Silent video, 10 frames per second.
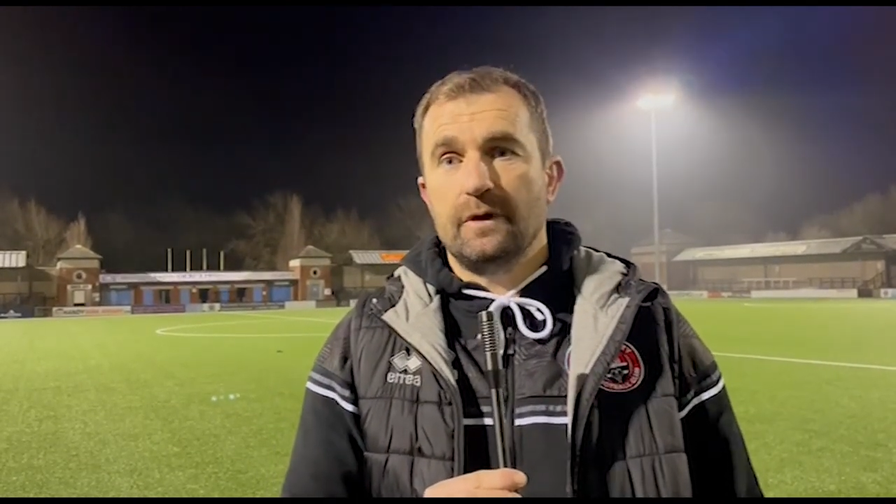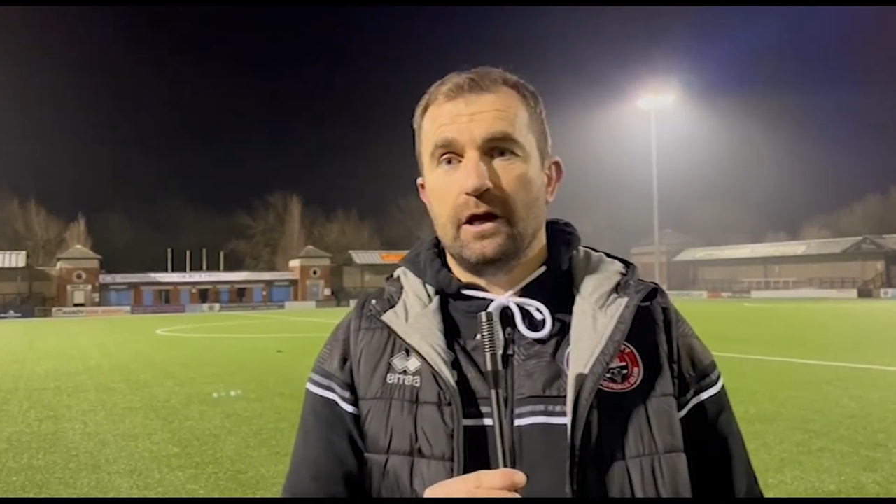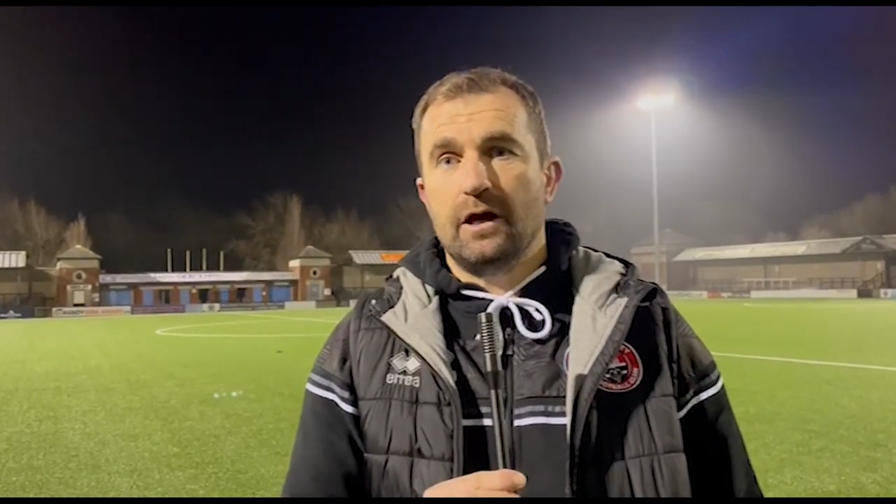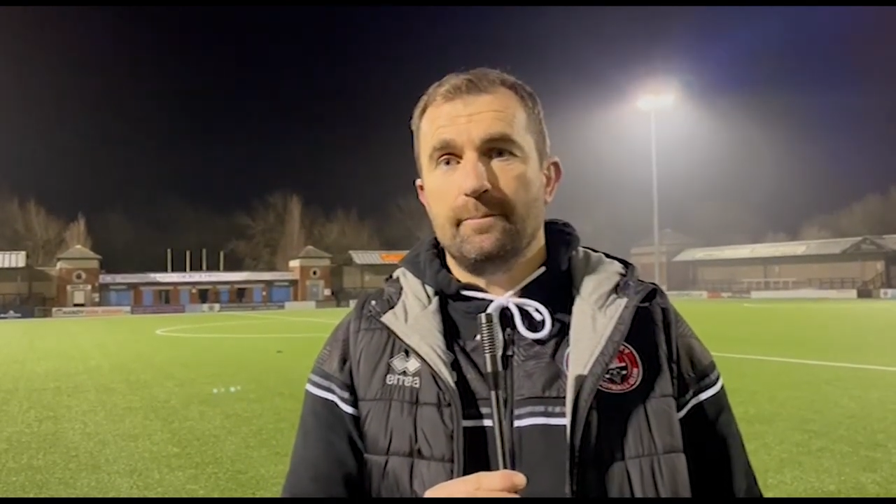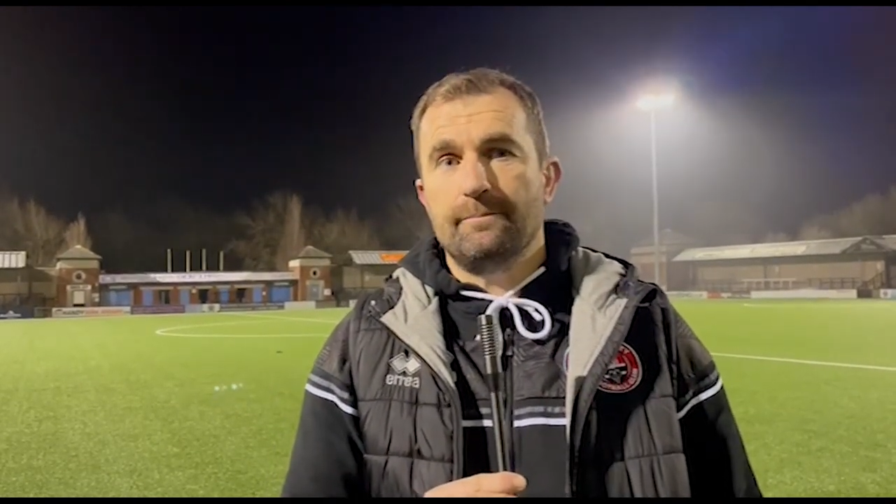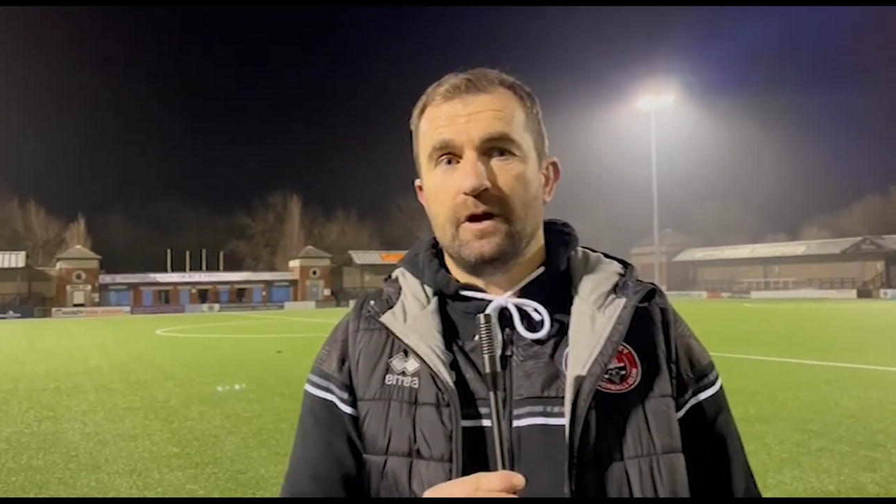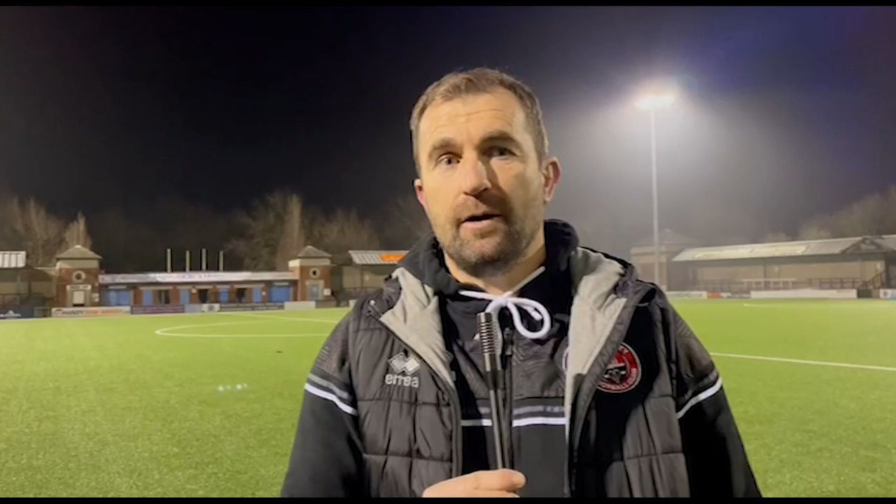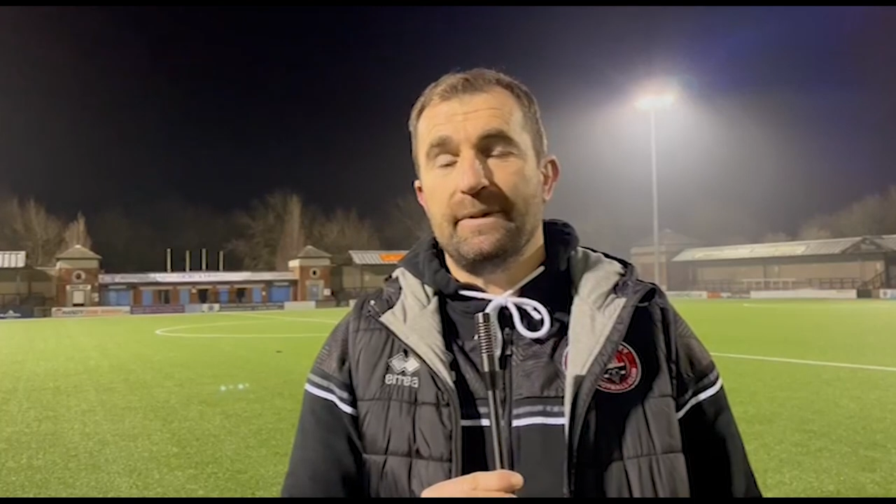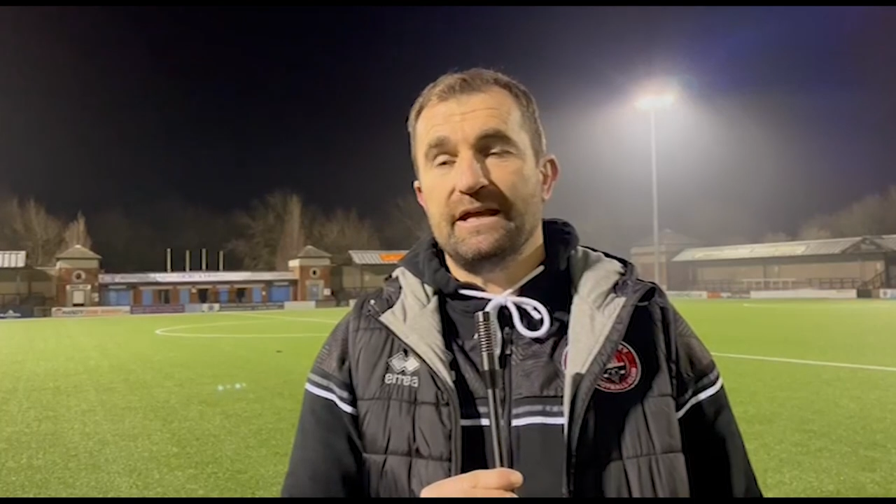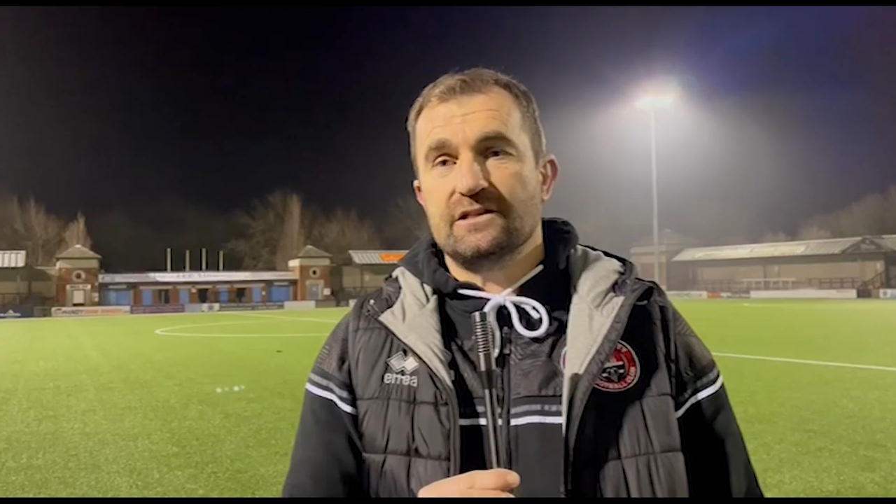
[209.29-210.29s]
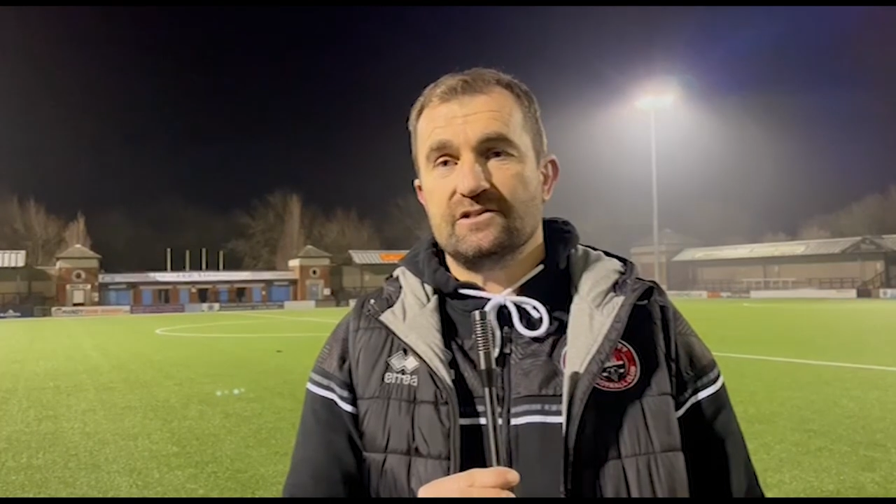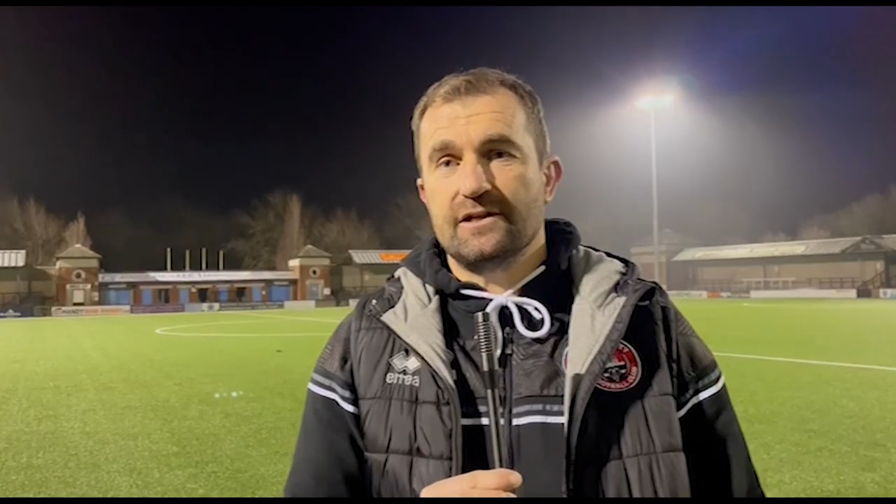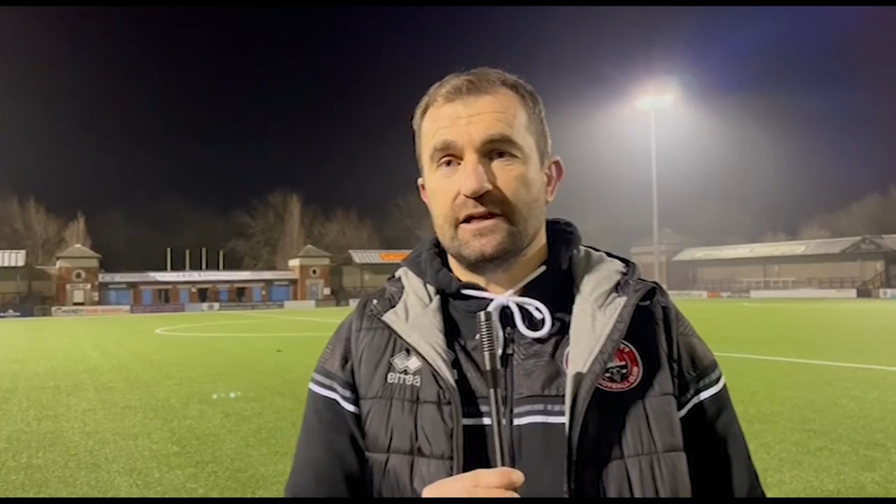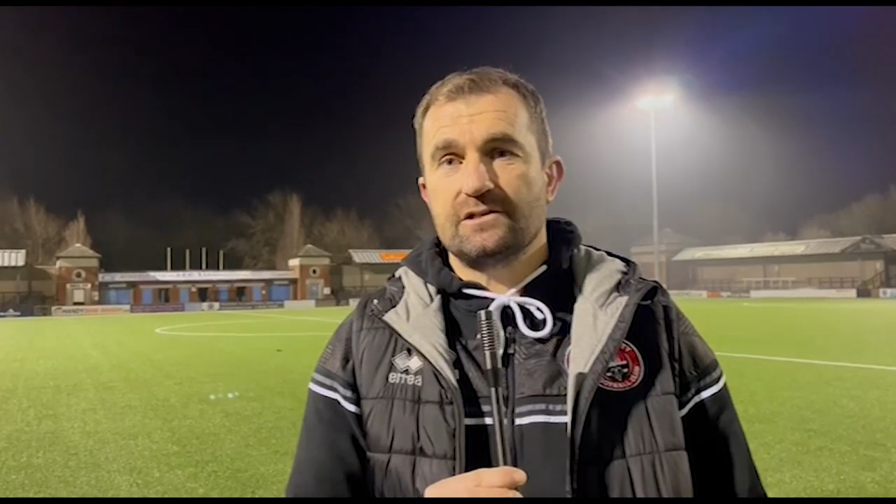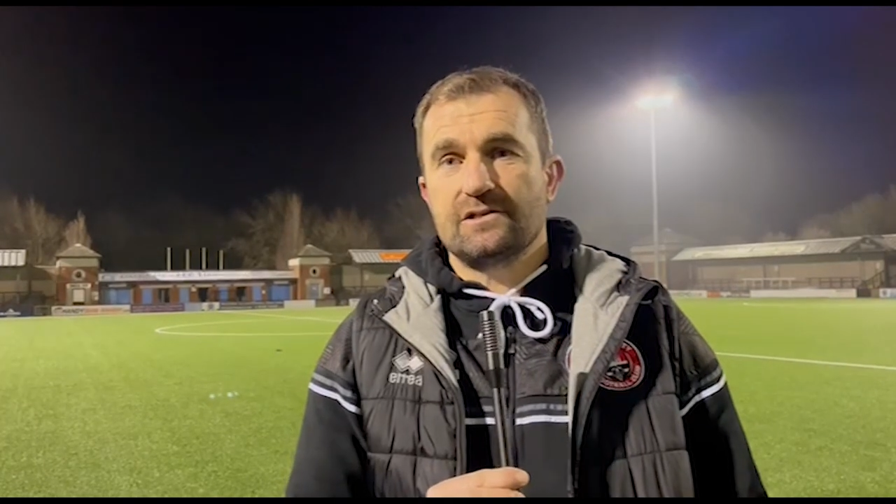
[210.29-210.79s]
um, unbeaten in
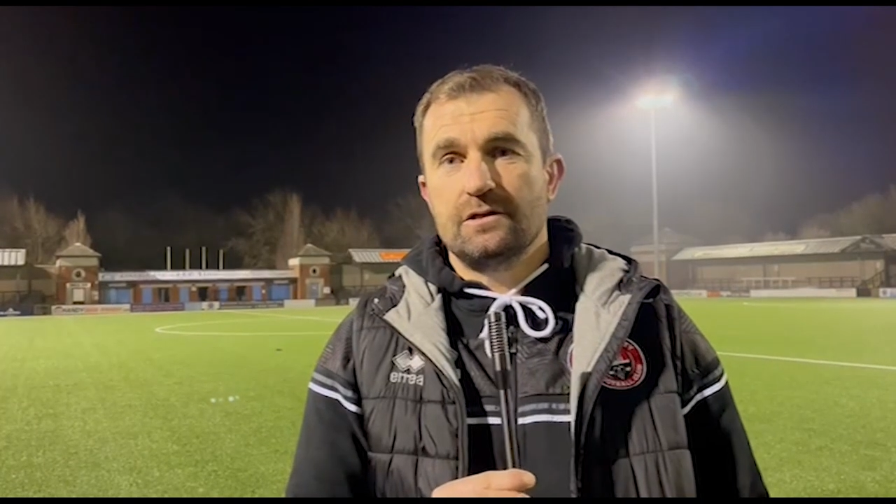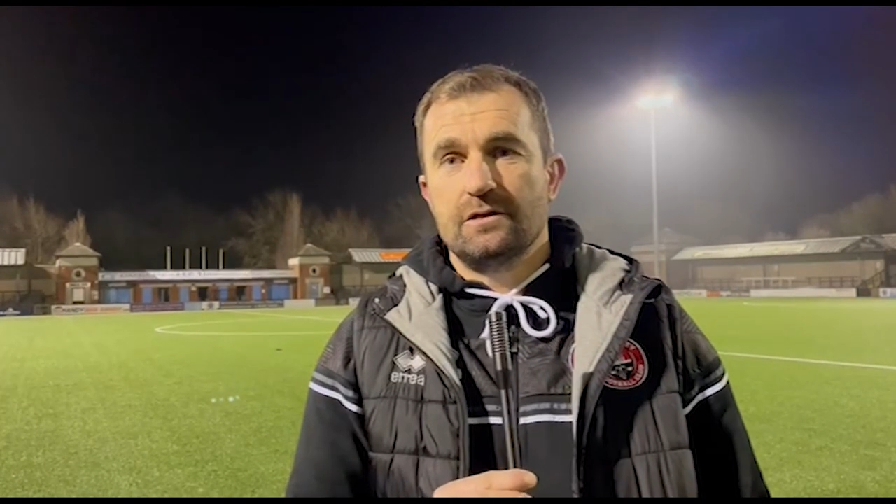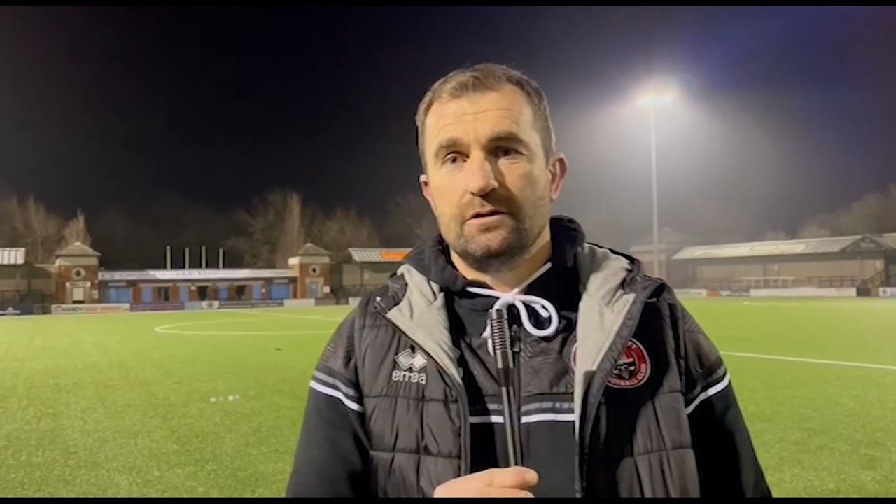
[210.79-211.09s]
six.